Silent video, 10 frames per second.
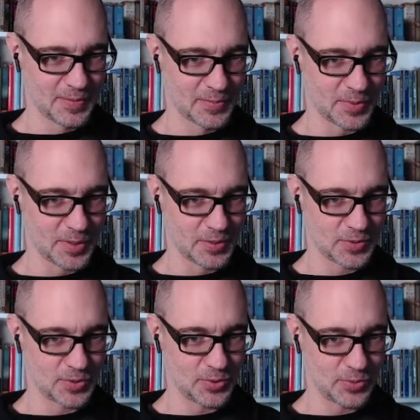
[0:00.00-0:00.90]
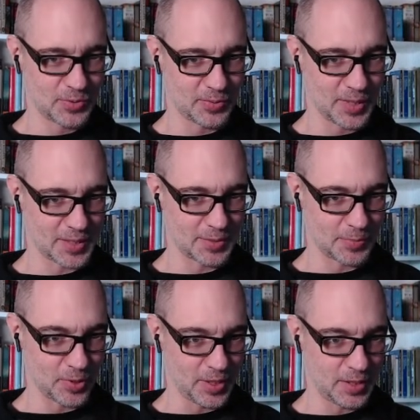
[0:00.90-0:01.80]
1, 2, 3. I guess I'm gonna
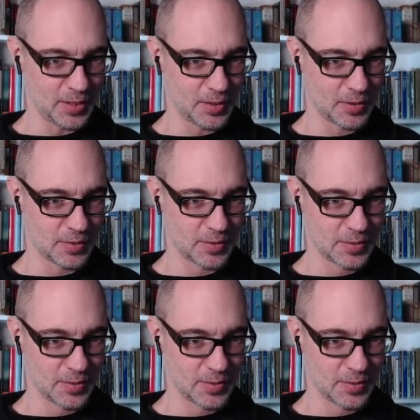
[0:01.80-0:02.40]
put it here.